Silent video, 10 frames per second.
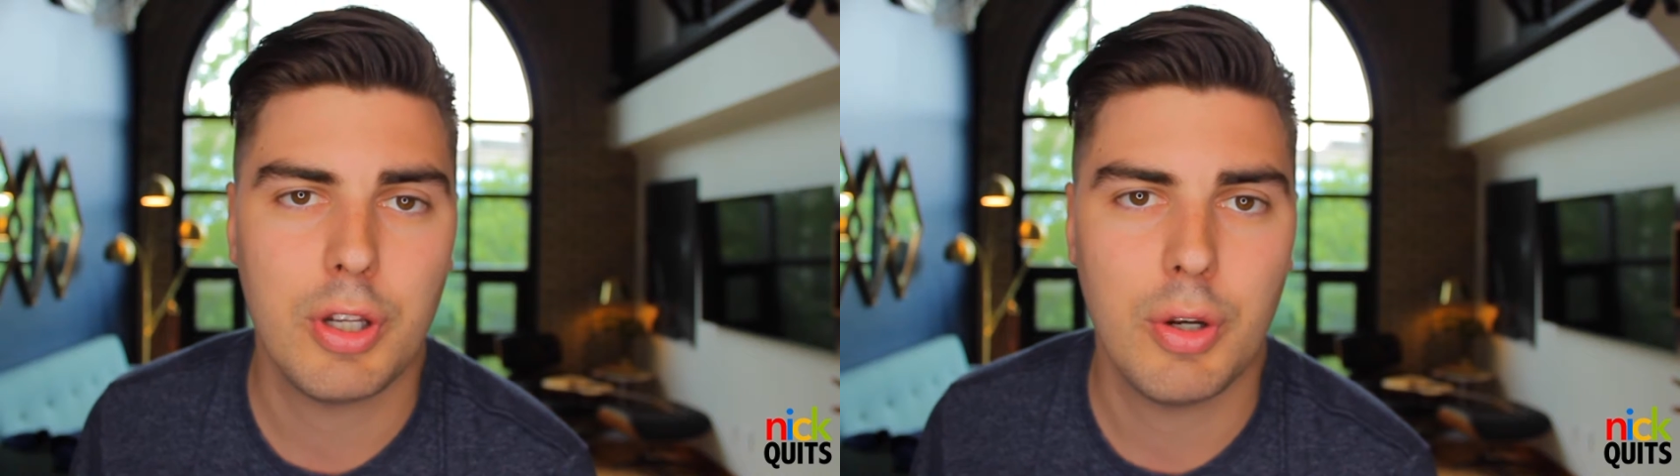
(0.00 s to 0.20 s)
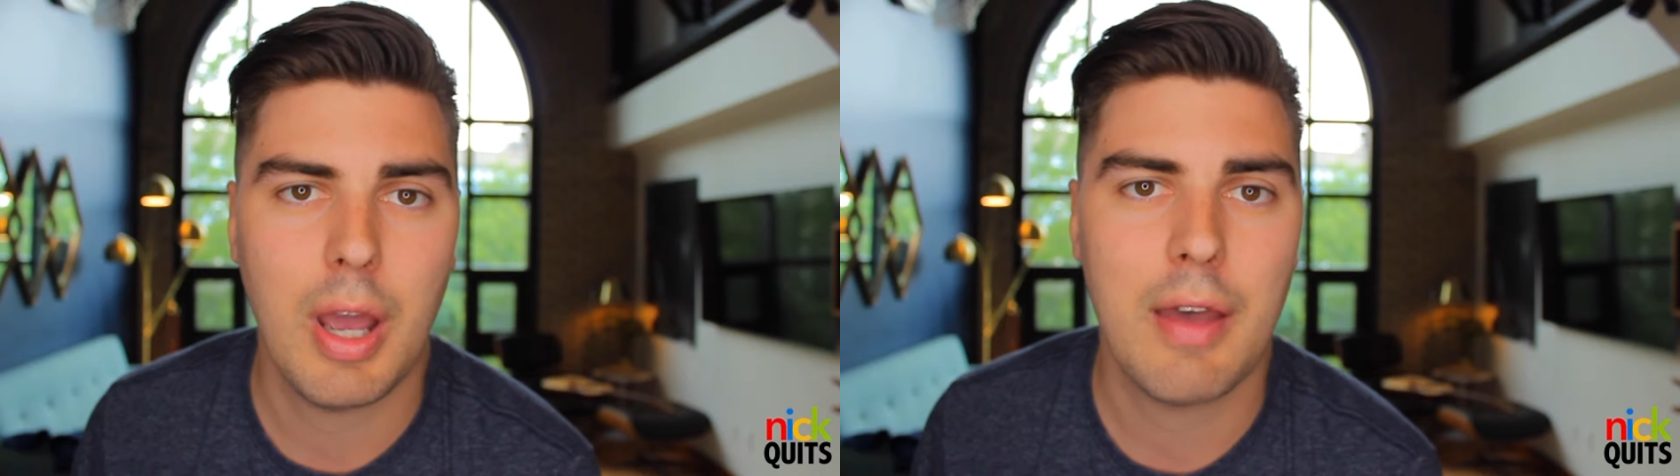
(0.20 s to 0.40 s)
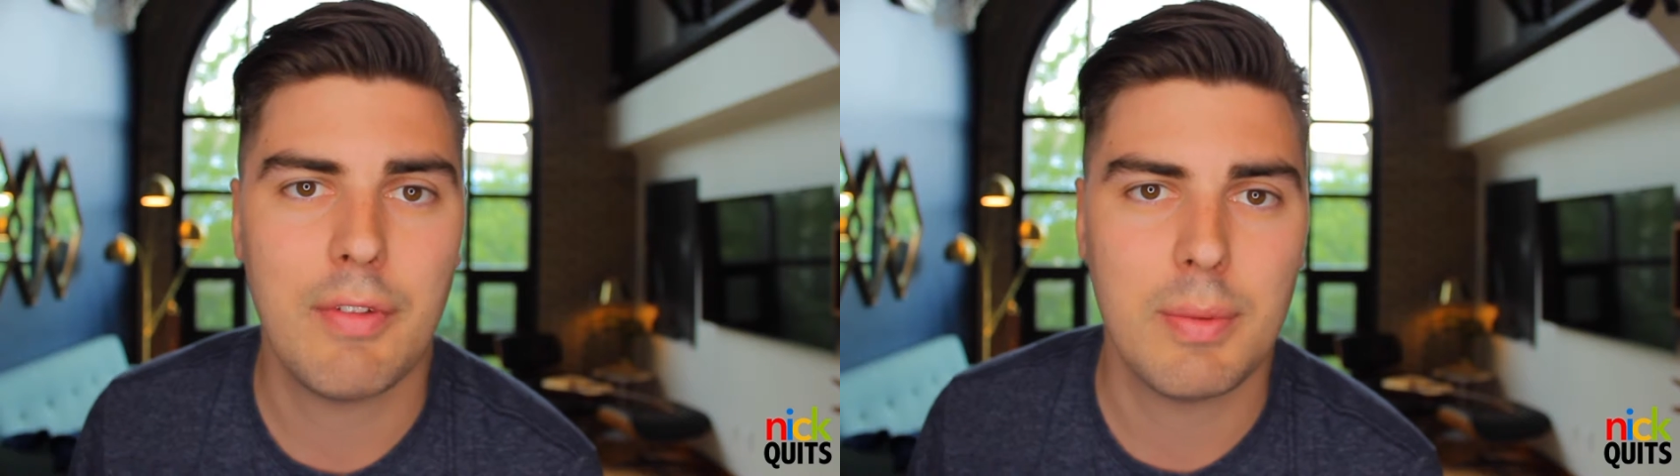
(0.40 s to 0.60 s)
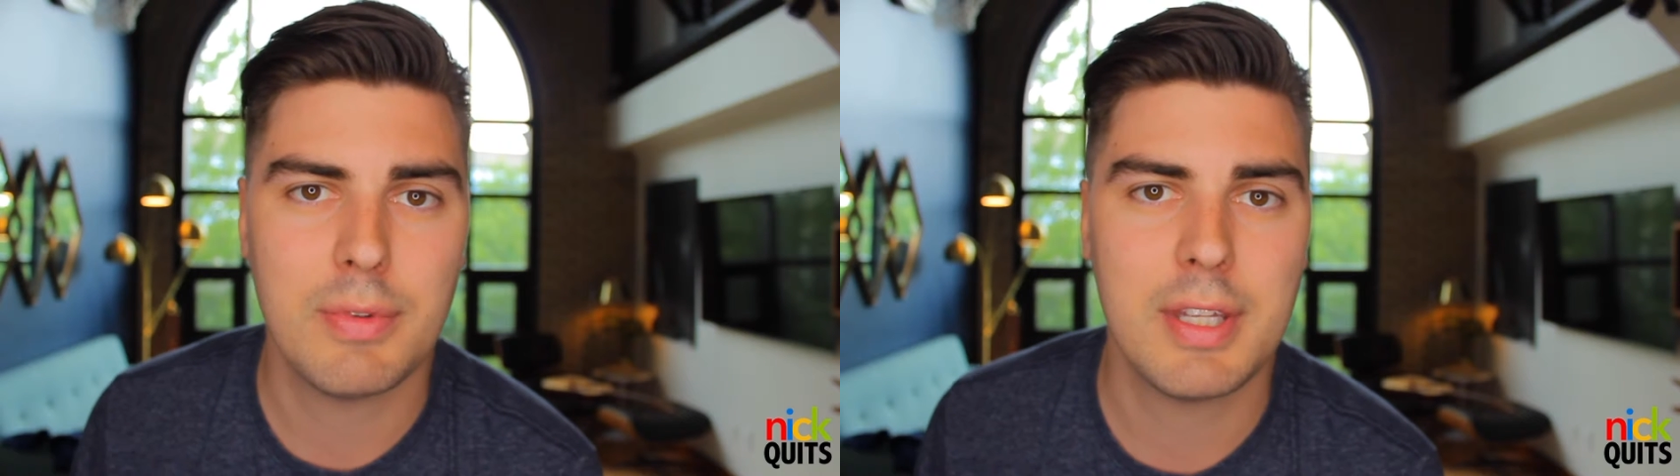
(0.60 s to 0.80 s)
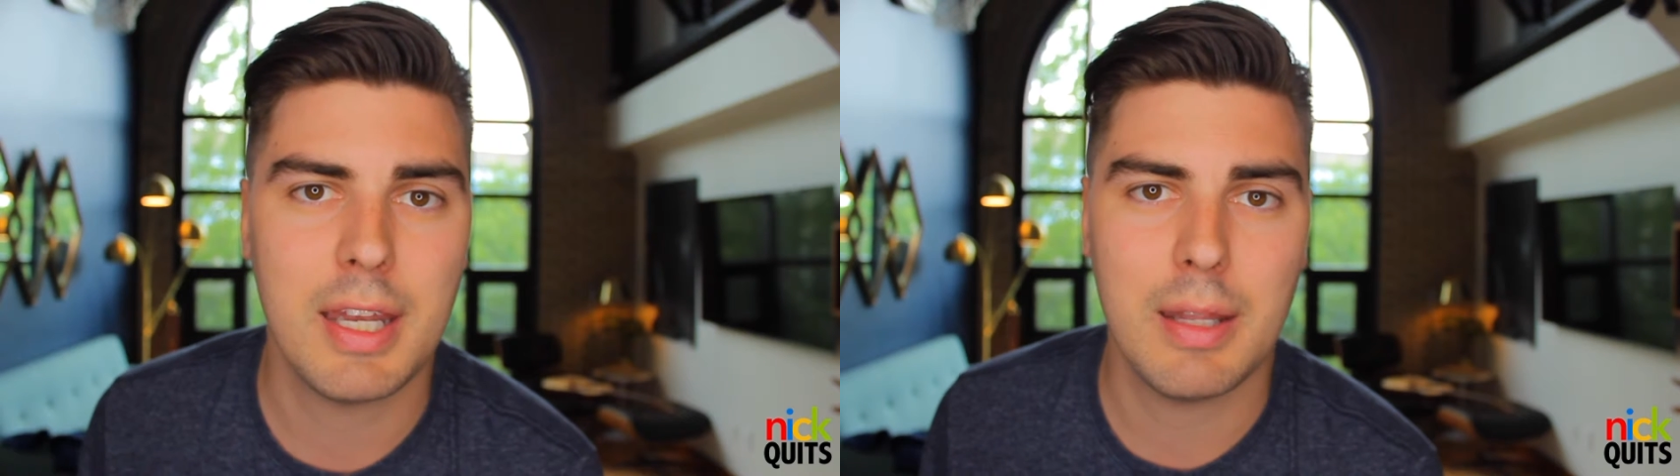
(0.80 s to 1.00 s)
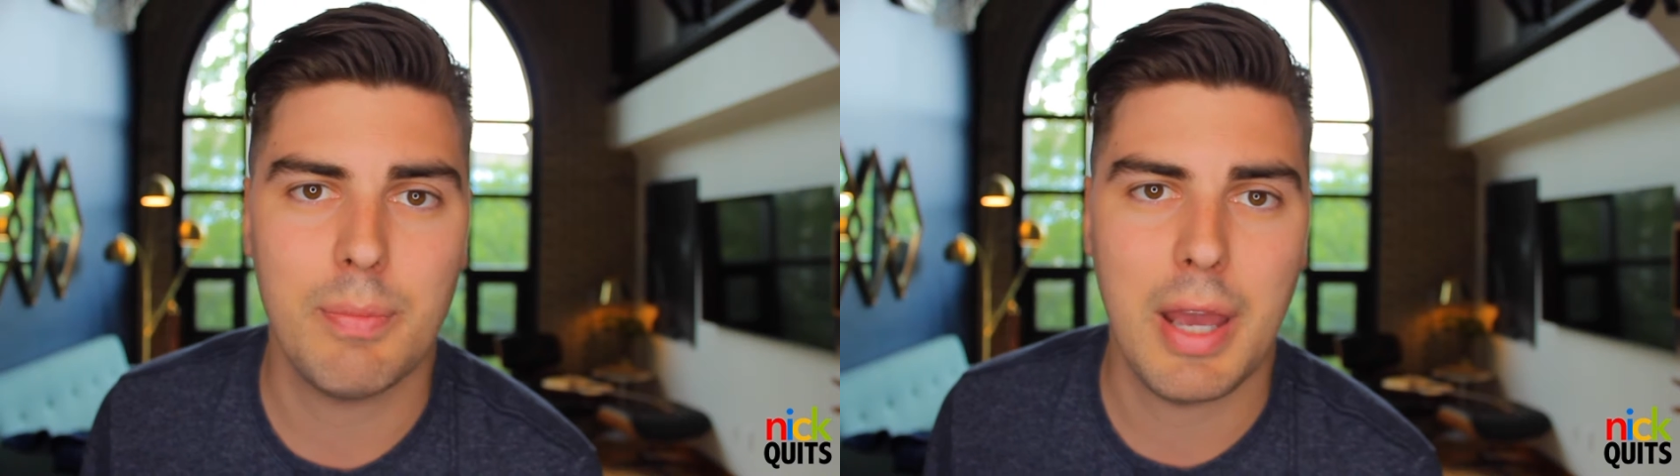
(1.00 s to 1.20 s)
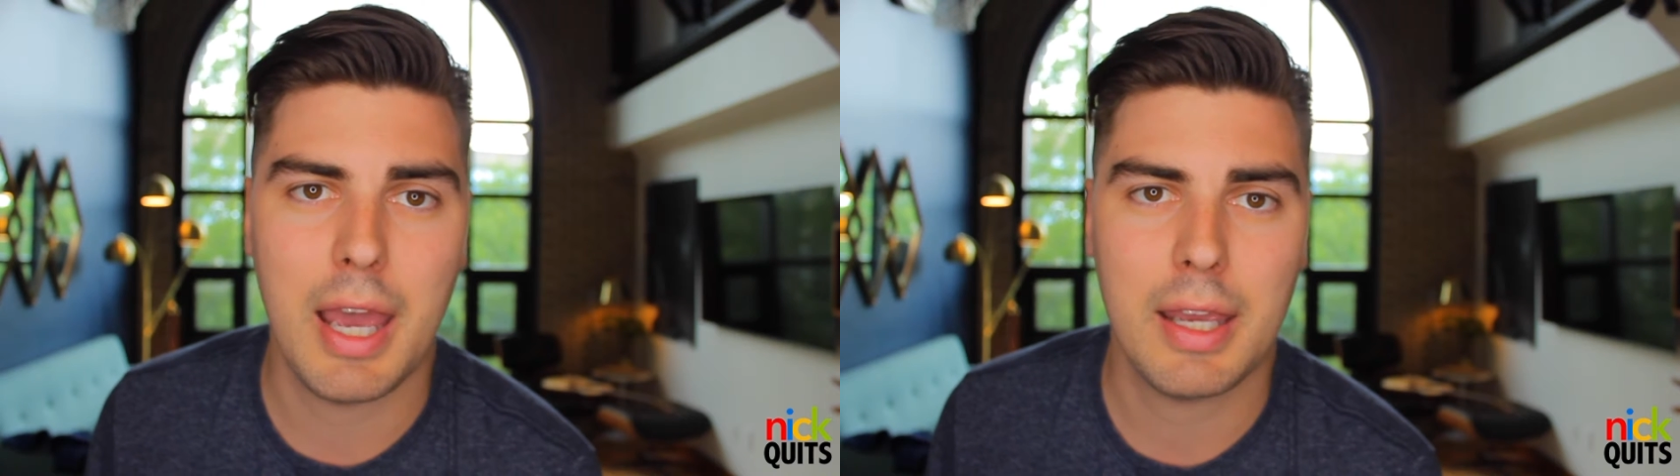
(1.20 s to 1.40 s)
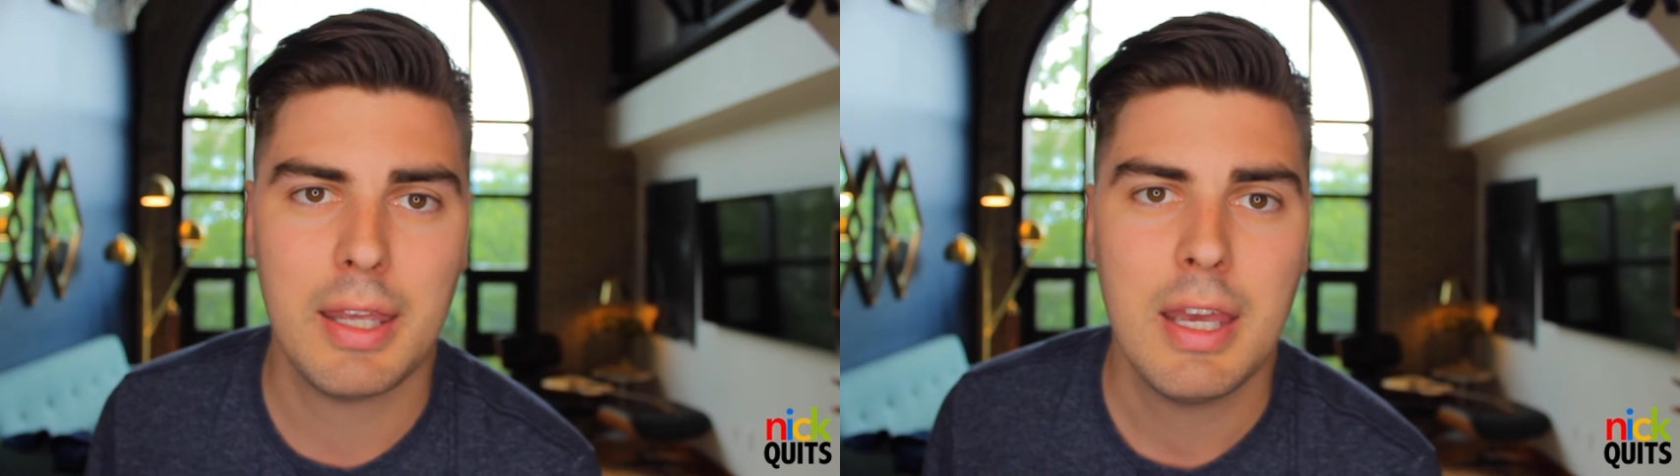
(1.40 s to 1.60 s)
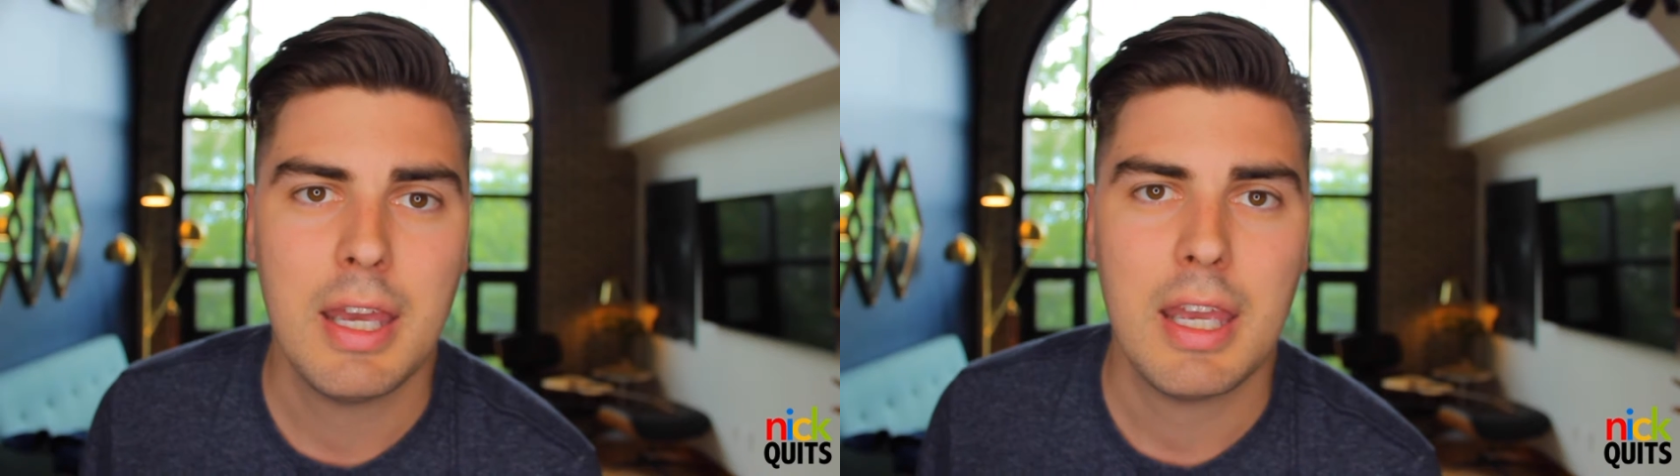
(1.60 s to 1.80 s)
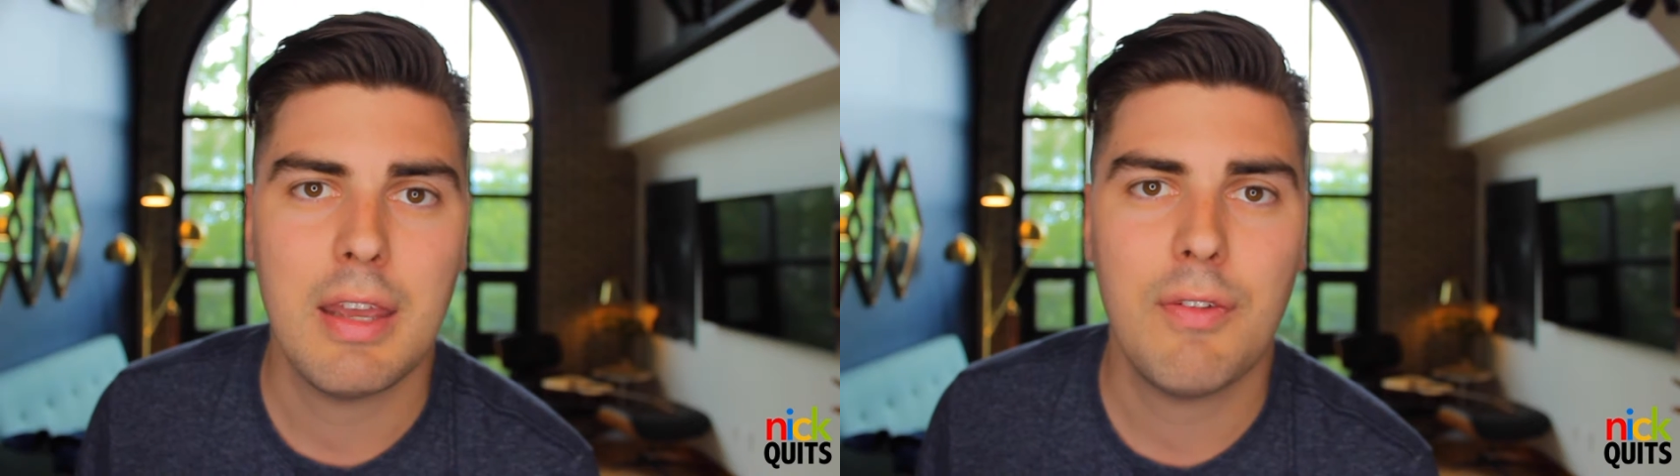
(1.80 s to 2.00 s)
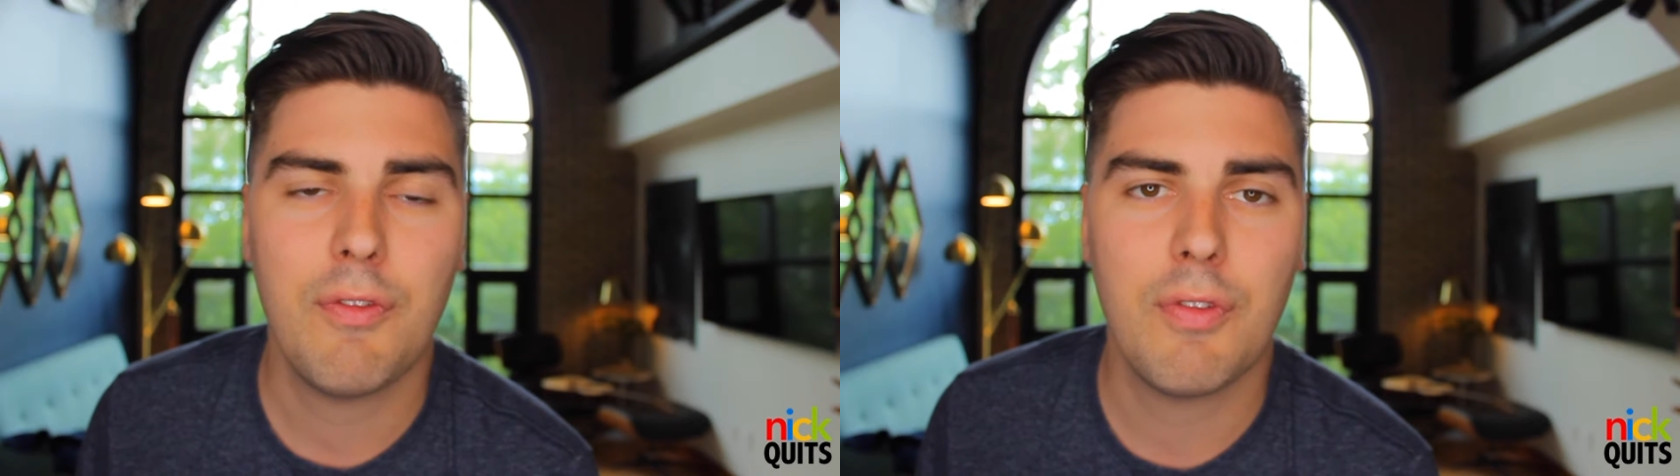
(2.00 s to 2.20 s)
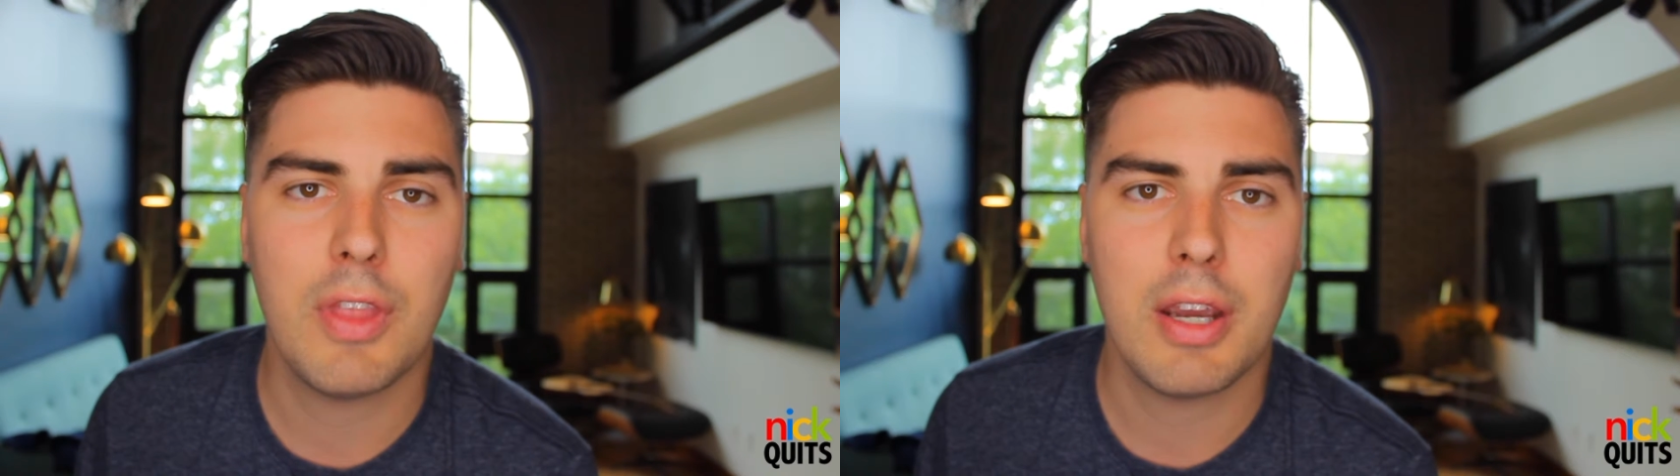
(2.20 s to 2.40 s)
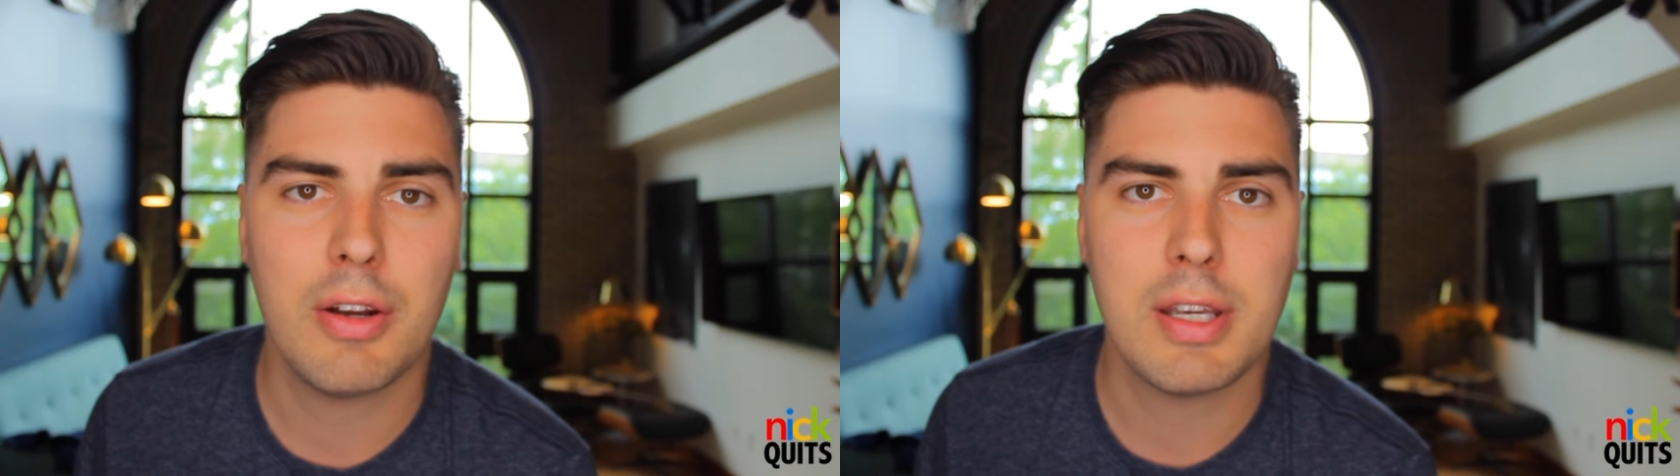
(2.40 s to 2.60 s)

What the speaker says: having them send it back. If there